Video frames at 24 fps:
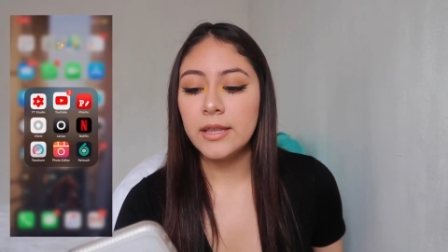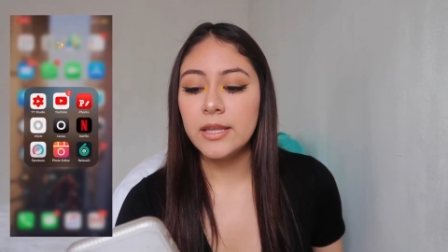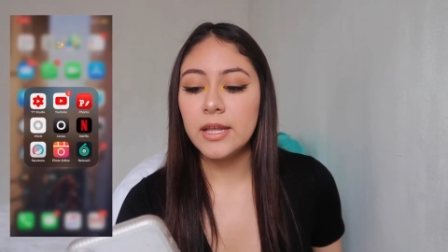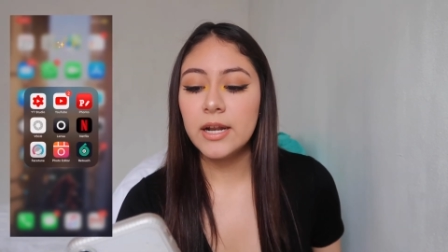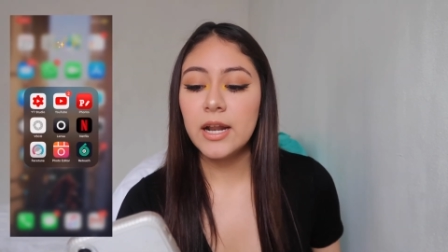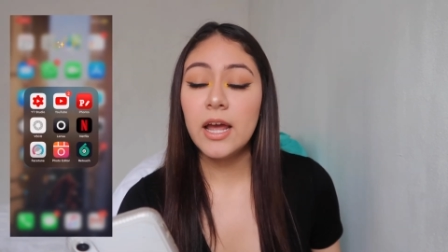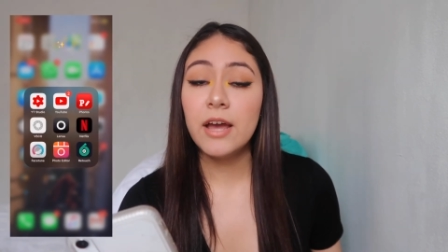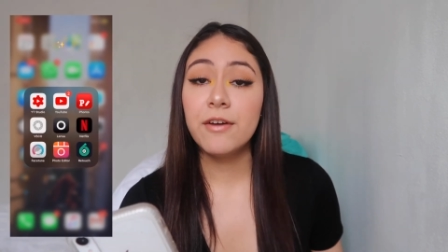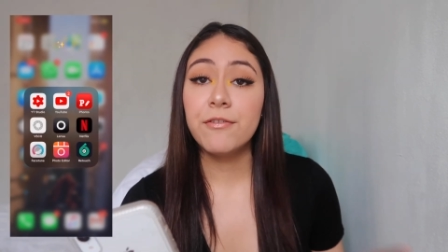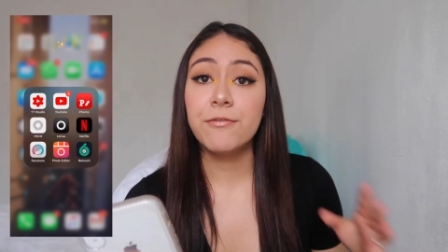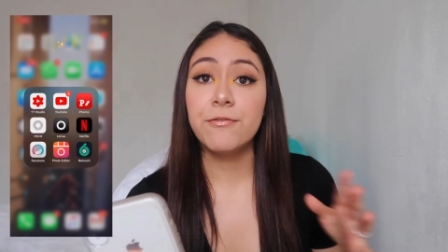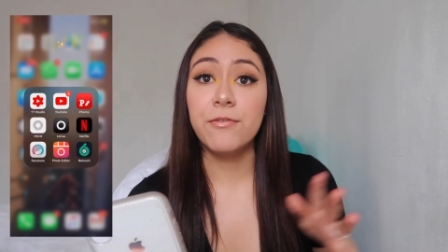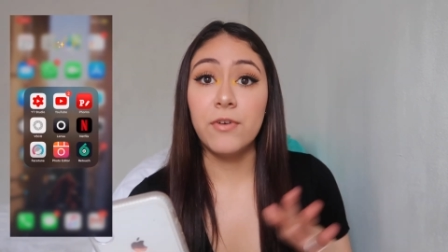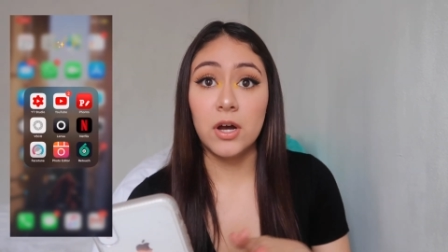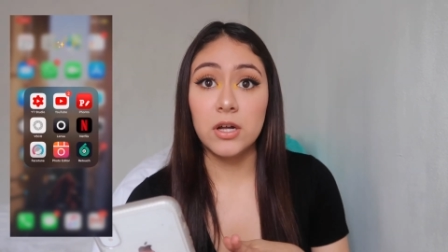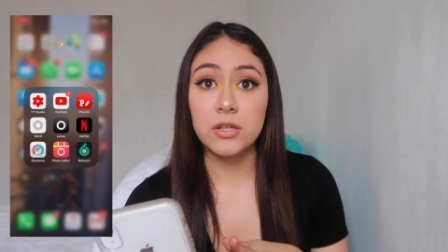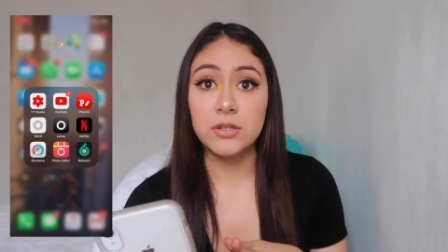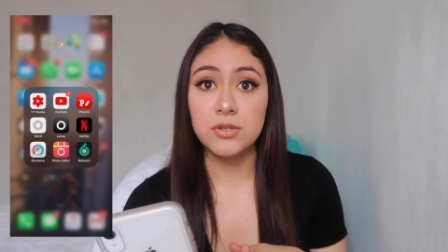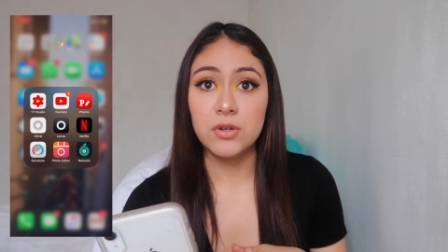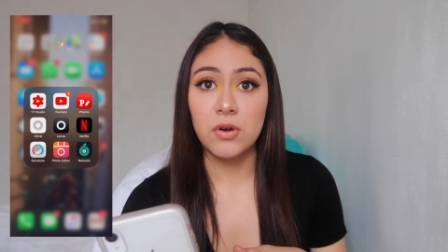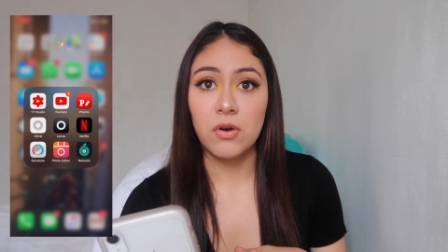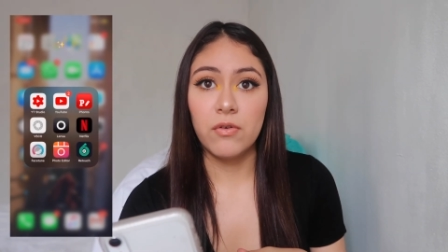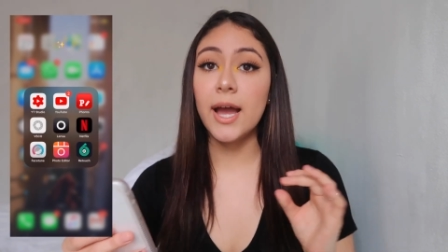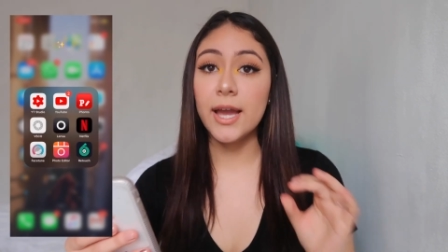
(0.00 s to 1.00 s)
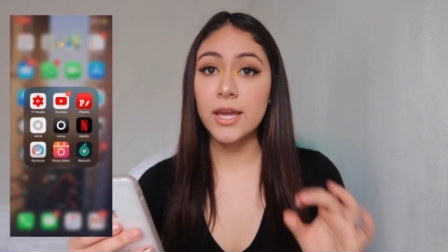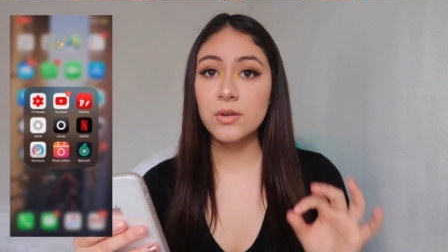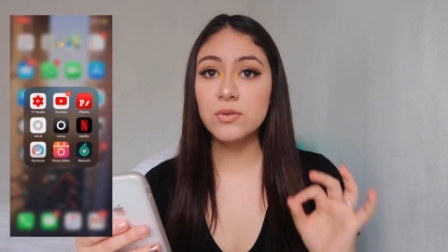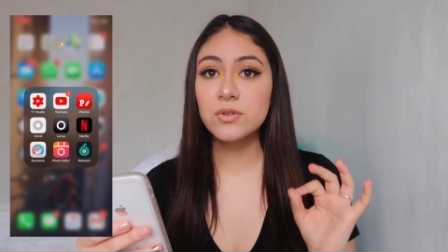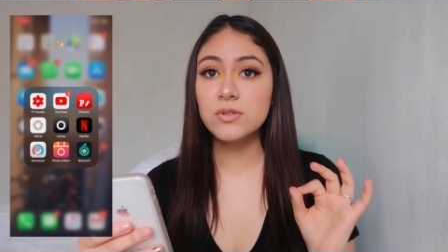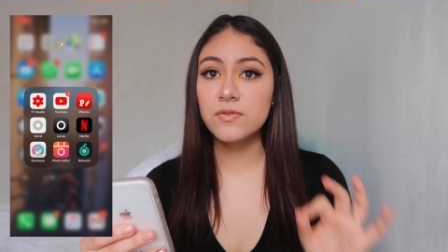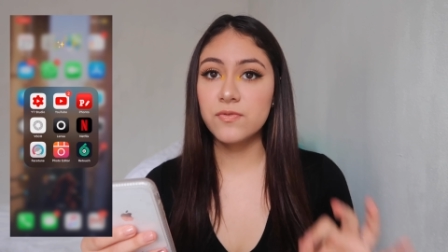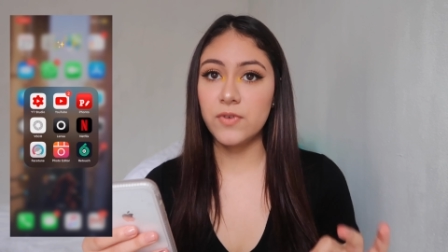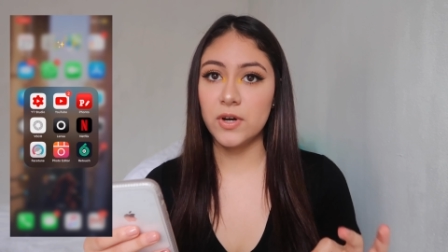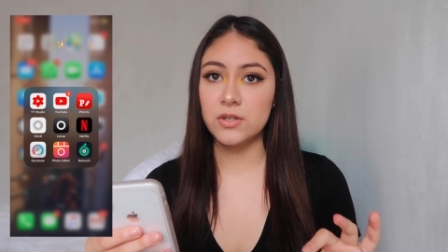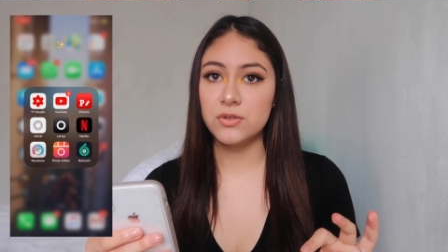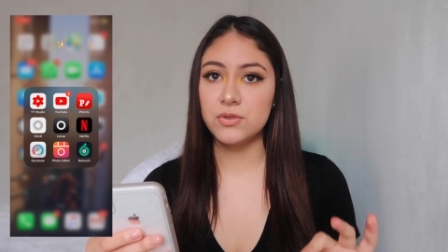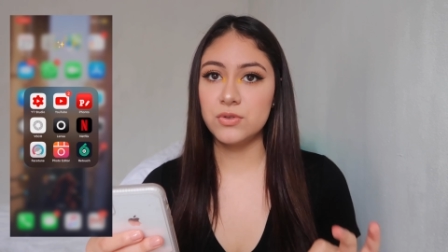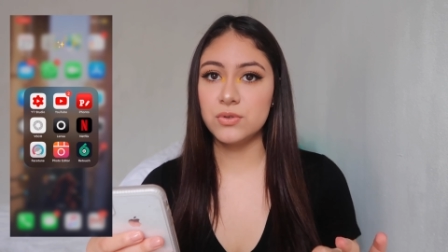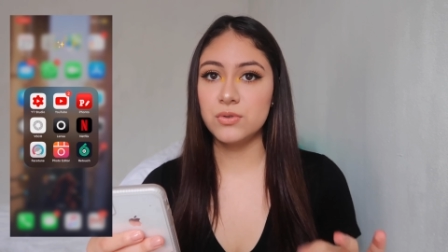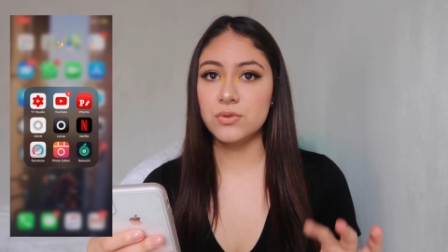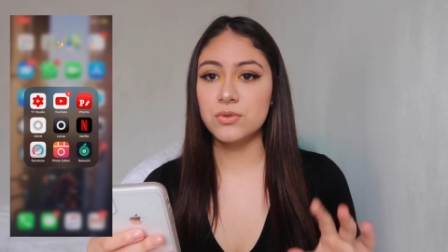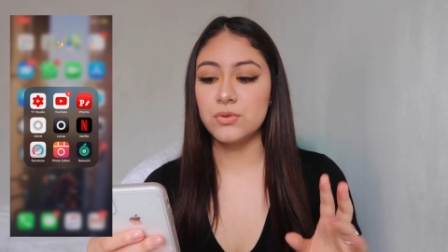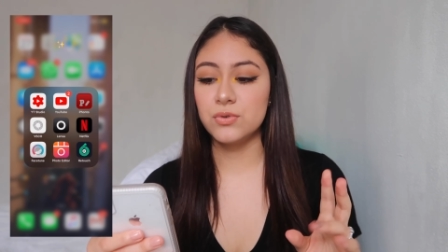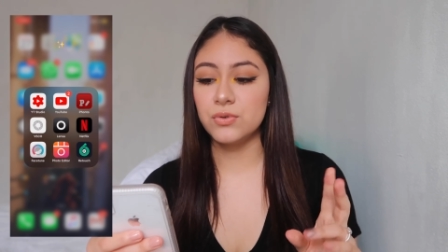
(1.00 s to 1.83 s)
then I have Fonto. I use Fonto